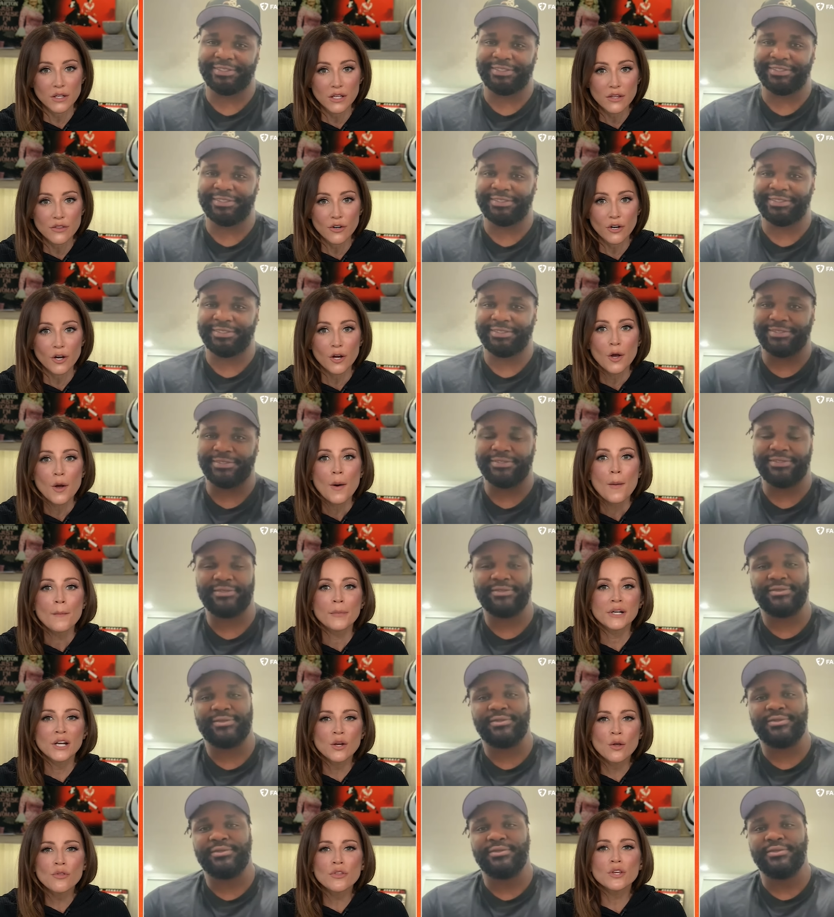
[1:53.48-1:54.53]
Speaker 1: either.
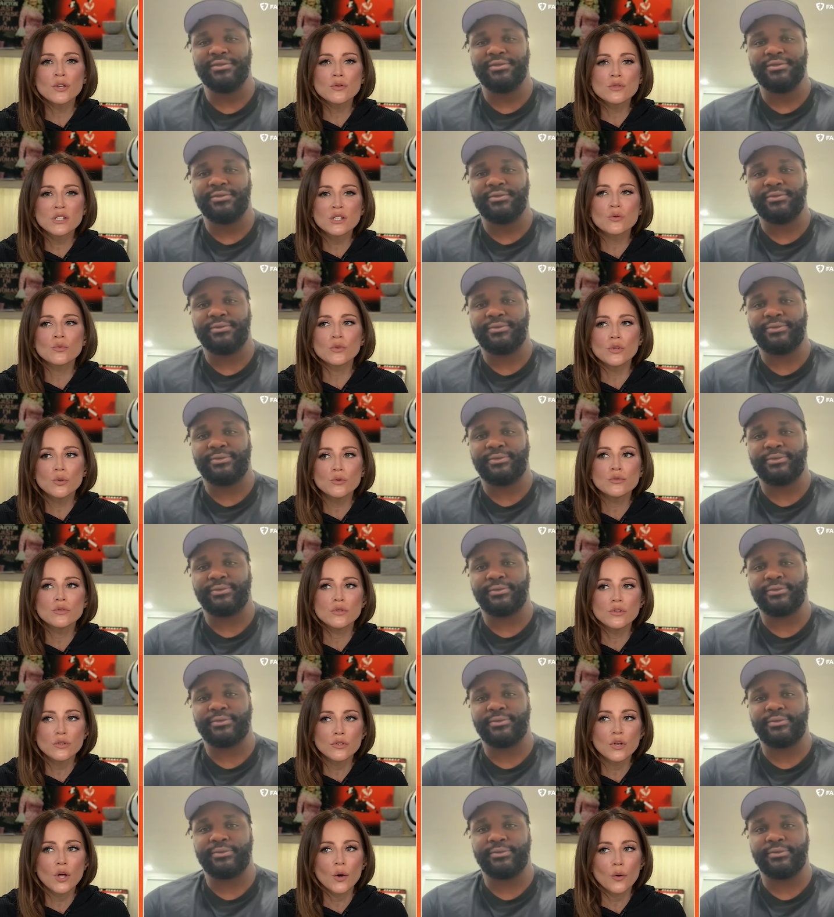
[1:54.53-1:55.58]
But I know that you did. You
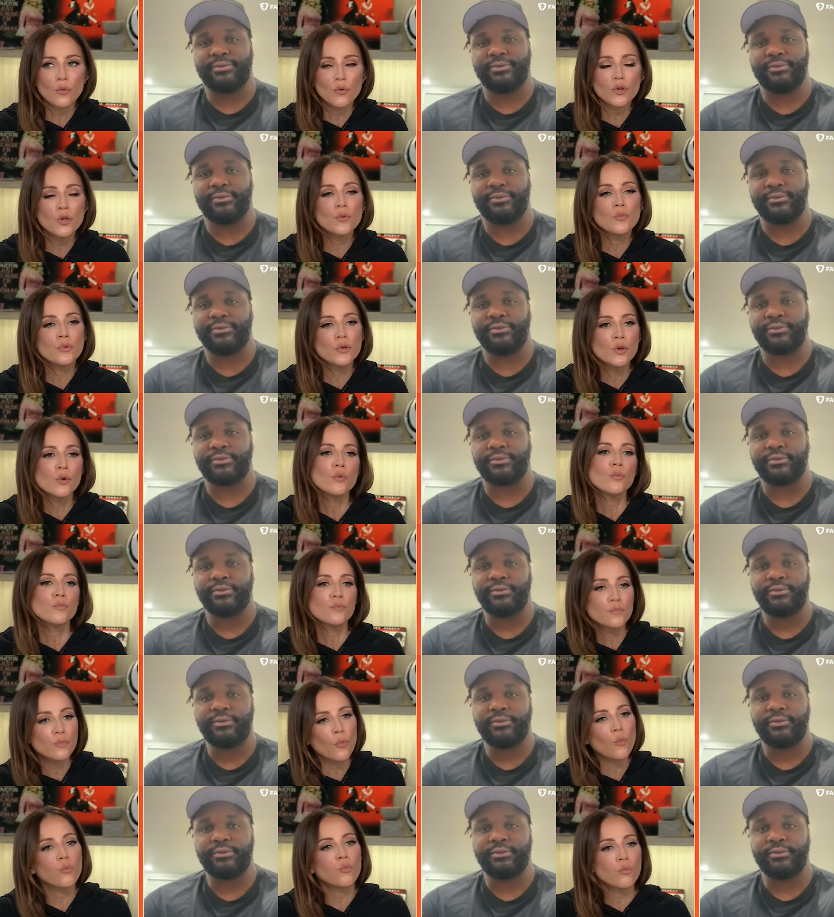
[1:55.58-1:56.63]
you know you you
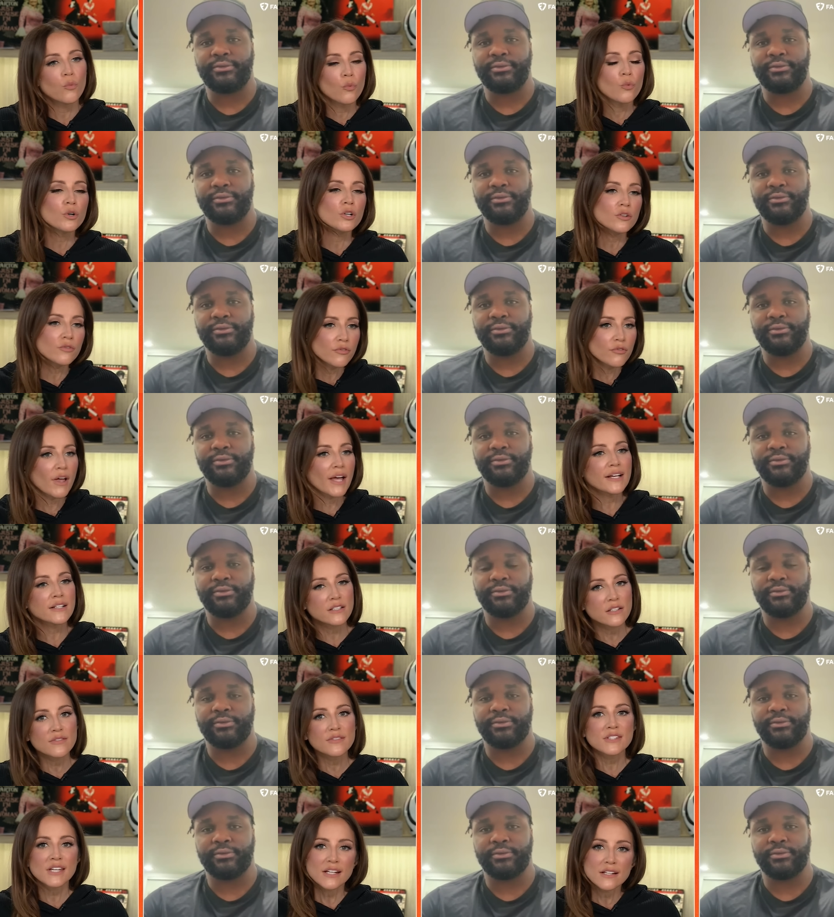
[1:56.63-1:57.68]
would have liked to
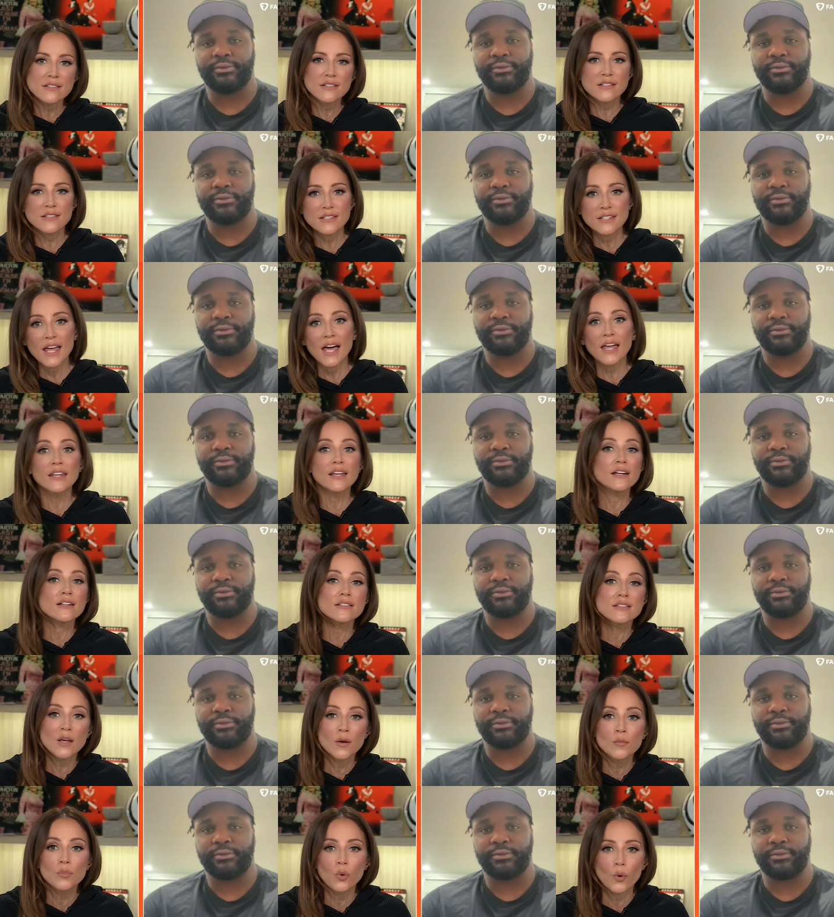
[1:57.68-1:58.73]
have stayed in Cincinnati at
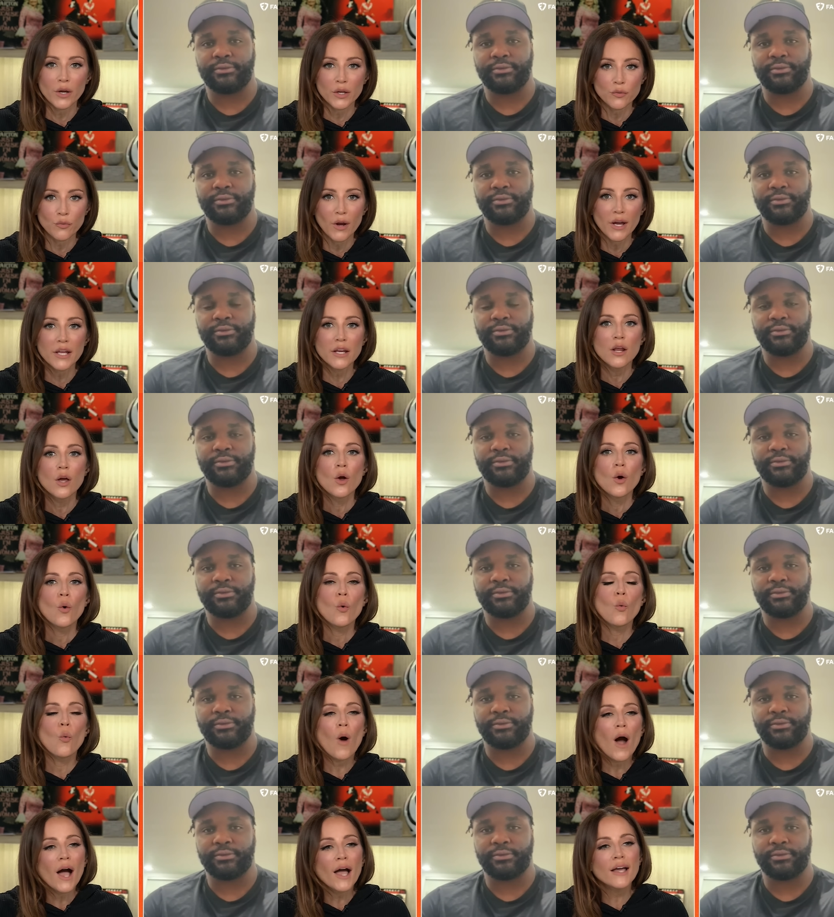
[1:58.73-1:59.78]
some point, right?
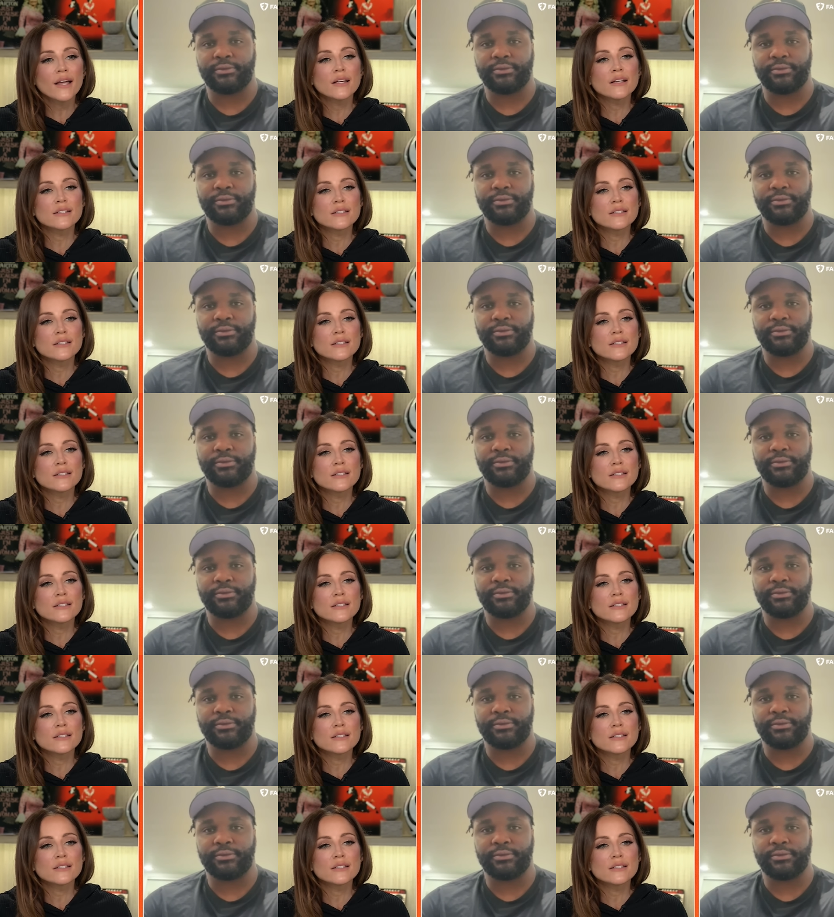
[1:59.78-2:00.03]
Why